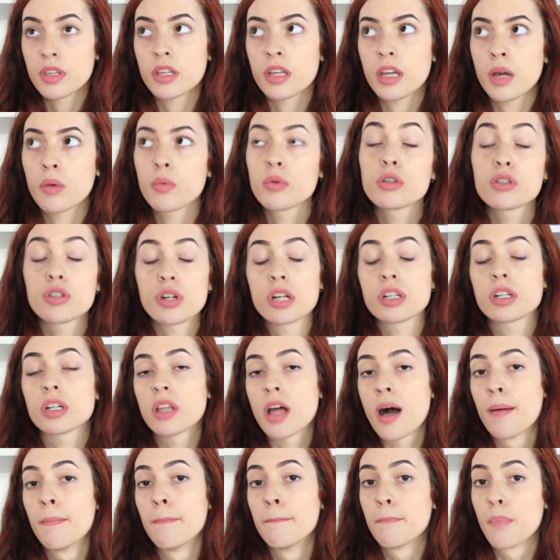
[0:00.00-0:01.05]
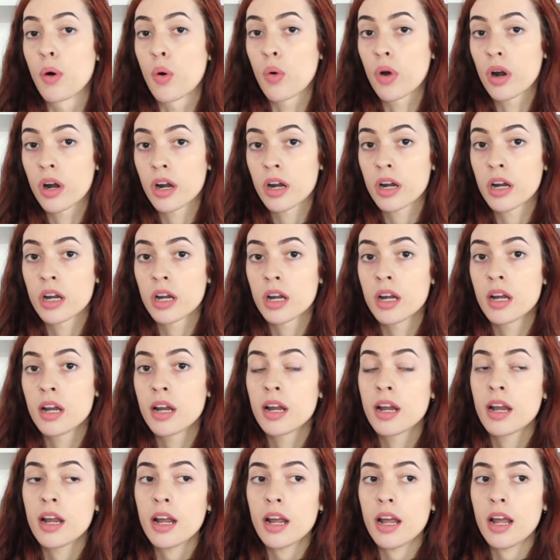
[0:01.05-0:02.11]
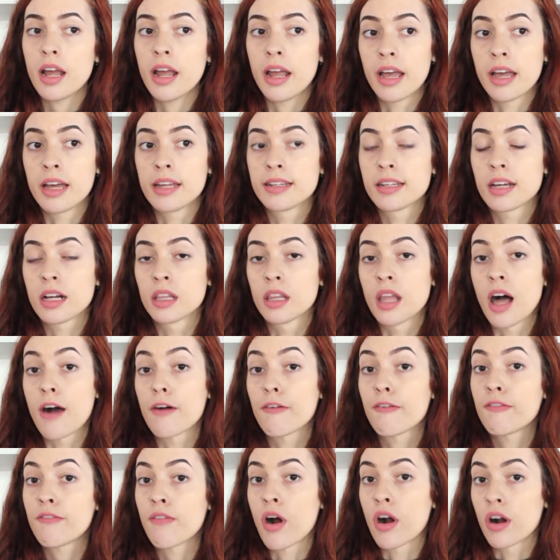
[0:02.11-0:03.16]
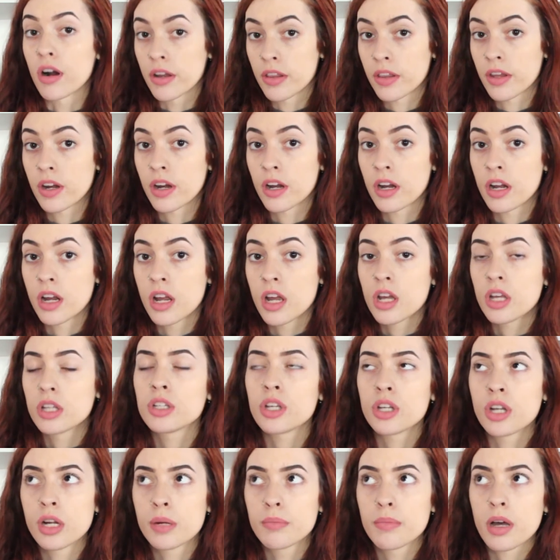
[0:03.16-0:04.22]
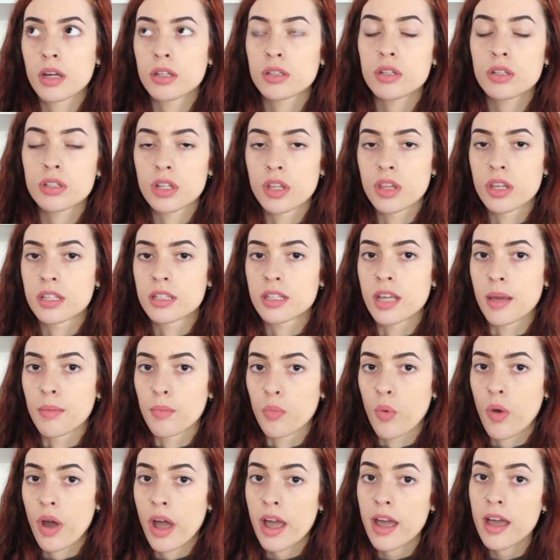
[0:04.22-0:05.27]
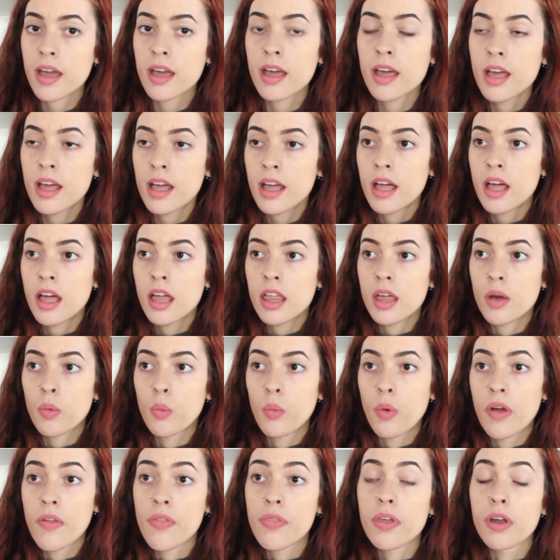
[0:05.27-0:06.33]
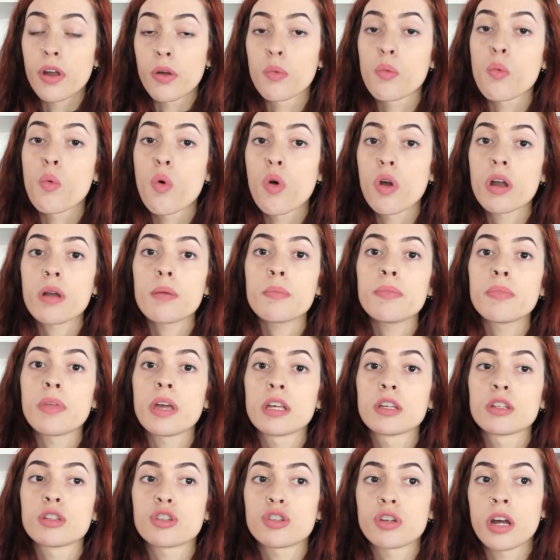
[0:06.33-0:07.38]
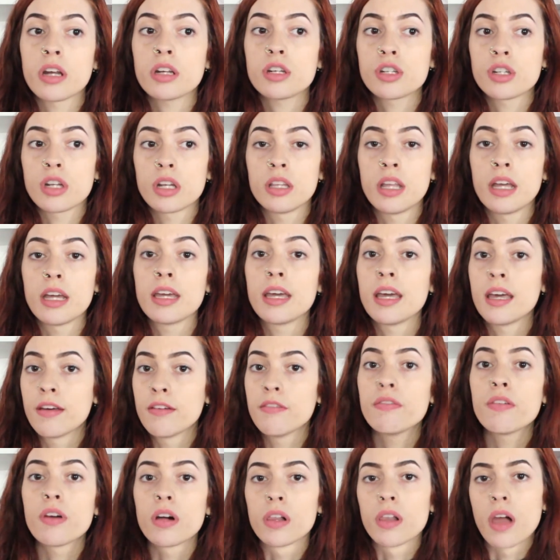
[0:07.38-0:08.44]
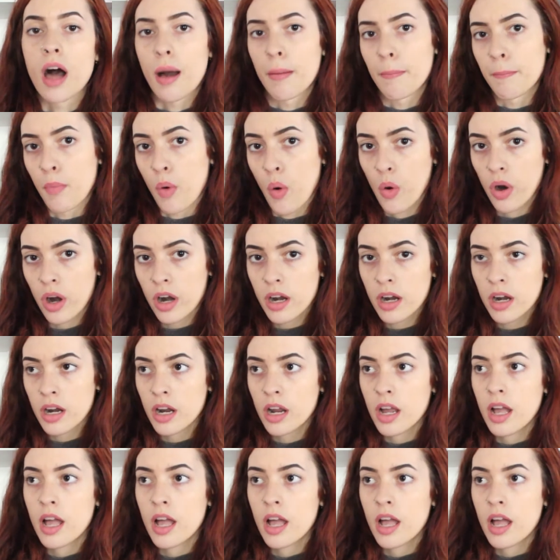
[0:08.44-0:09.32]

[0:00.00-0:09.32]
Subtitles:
It will stretch a lot more and a lot farther. So your muscles are the same way. When they're warm, they stretch and they give a lot more